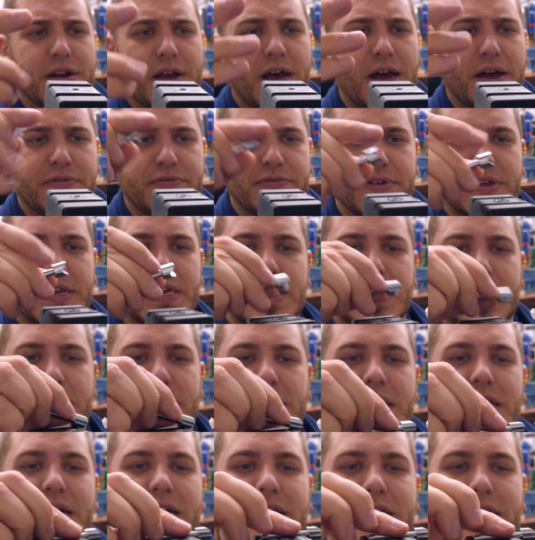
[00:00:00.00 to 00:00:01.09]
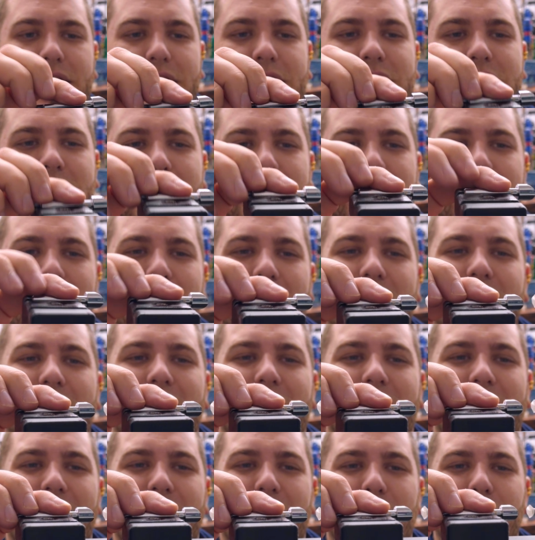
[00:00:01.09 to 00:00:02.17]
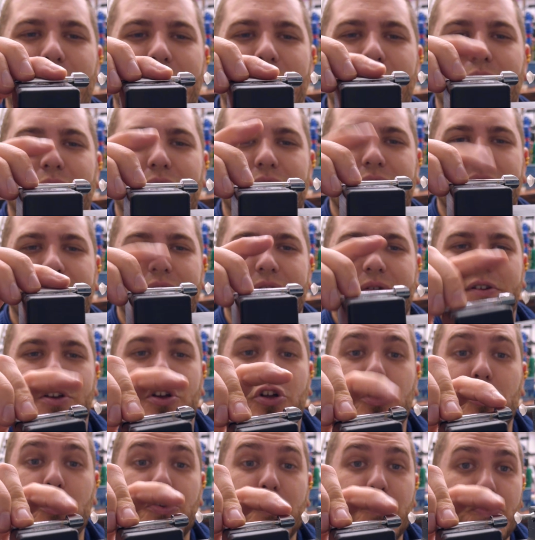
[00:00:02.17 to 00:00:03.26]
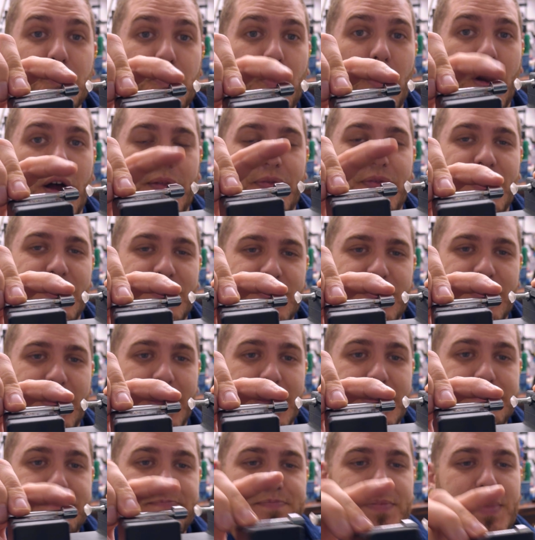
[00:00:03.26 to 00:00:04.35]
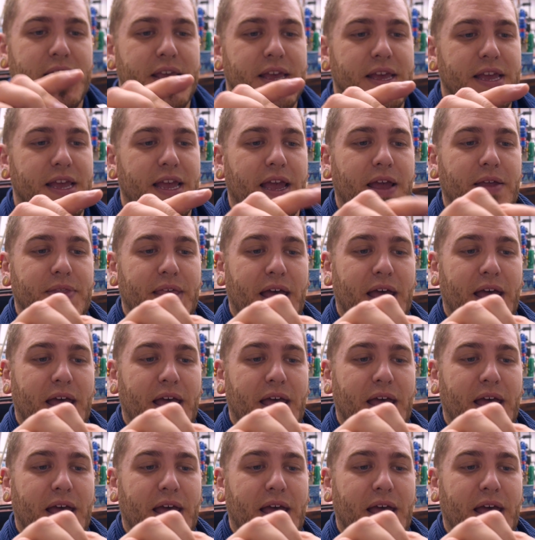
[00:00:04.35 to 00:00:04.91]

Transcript: off, uh, and we would glue on this side. And